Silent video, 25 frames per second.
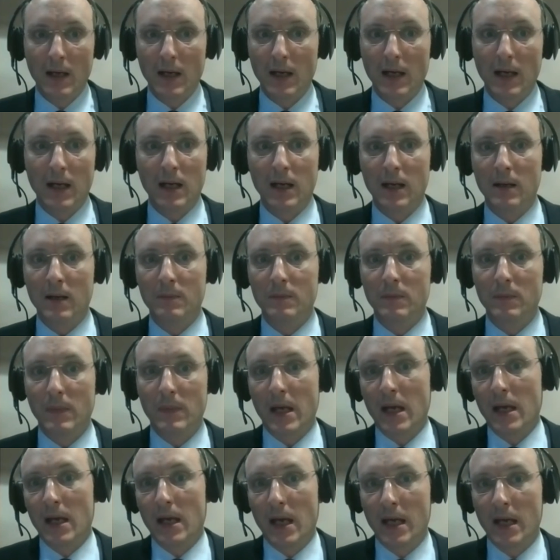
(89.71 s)

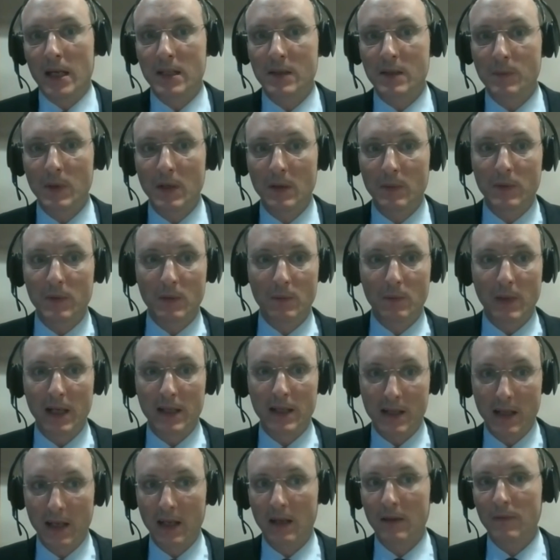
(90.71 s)
as people might
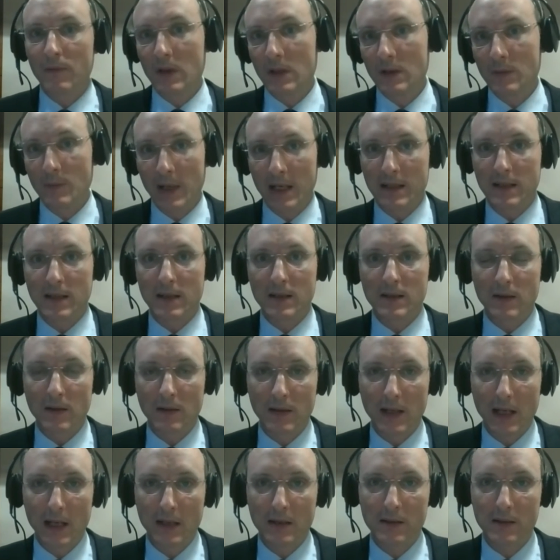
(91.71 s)
think, which makes it so
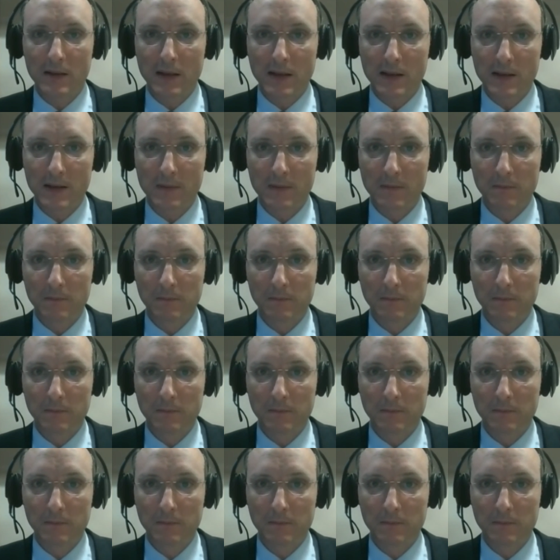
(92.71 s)
dangerous.